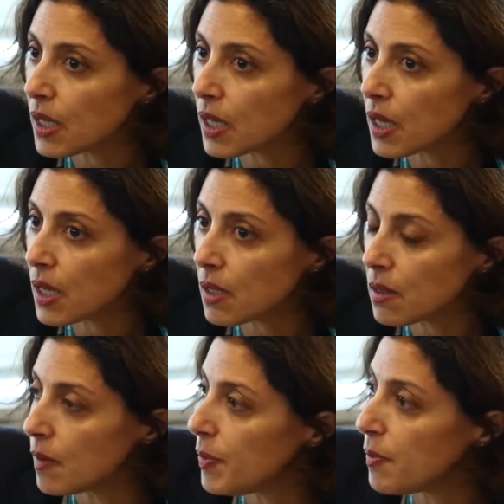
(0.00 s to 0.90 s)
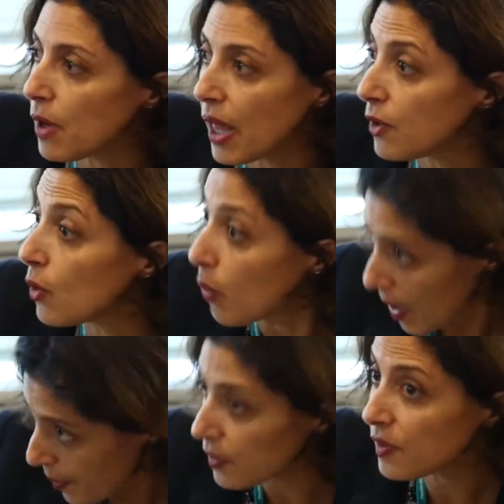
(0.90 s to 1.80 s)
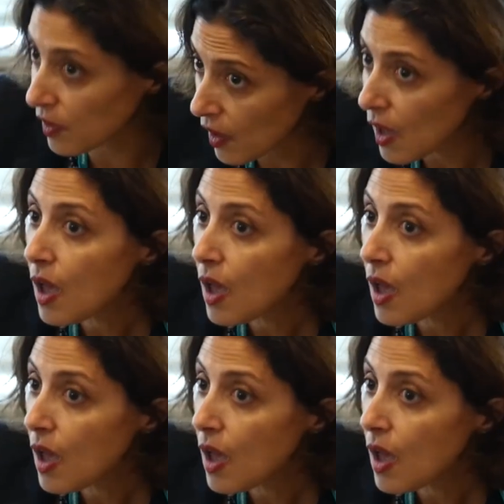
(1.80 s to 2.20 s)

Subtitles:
the people had no weapons.